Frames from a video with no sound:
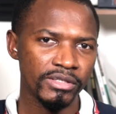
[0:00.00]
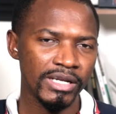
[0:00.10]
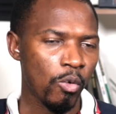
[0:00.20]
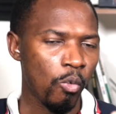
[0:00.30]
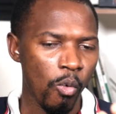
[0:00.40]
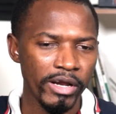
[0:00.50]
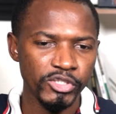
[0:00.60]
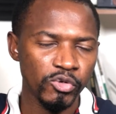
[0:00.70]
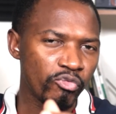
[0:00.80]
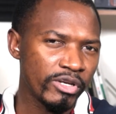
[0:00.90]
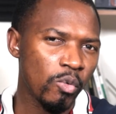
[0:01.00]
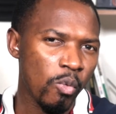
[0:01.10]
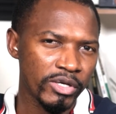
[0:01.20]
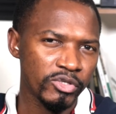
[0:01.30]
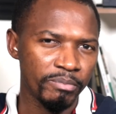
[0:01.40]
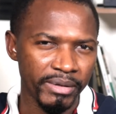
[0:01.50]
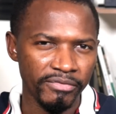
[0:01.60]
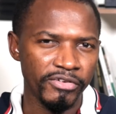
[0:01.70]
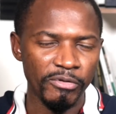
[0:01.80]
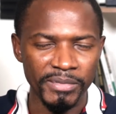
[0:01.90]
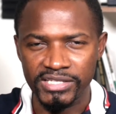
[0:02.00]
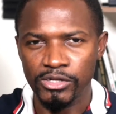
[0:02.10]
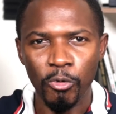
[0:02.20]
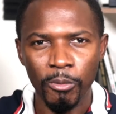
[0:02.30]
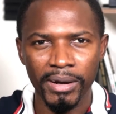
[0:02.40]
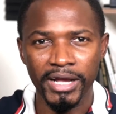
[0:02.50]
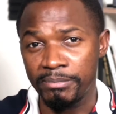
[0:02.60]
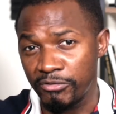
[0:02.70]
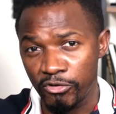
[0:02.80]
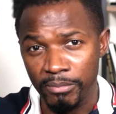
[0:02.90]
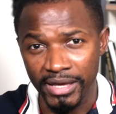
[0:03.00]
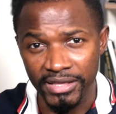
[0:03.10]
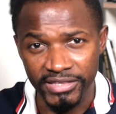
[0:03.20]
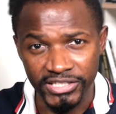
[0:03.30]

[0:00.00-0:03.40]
Like, what do you really want to benefit from the stock market before you begin the